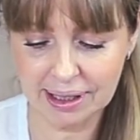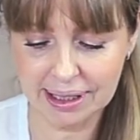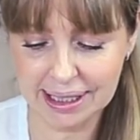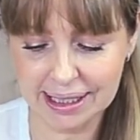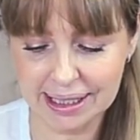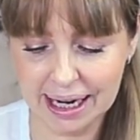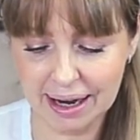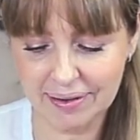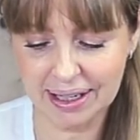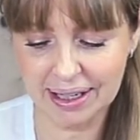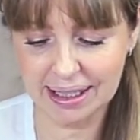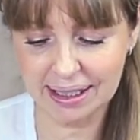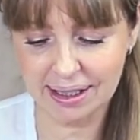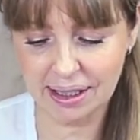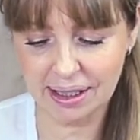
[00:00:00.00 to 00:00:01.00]
that doesn't have
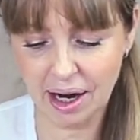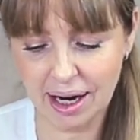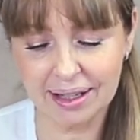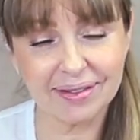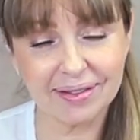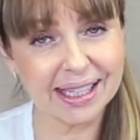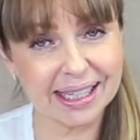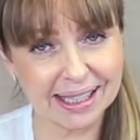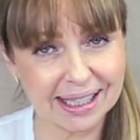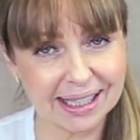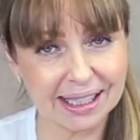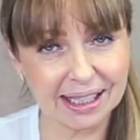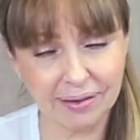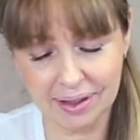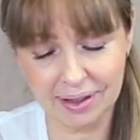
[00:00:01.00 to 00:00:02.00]
any sign of
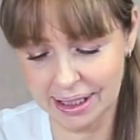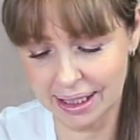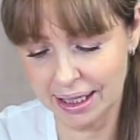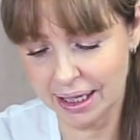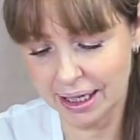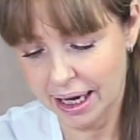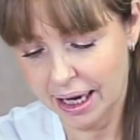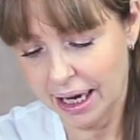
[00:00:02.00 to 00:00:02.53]
sensitivity,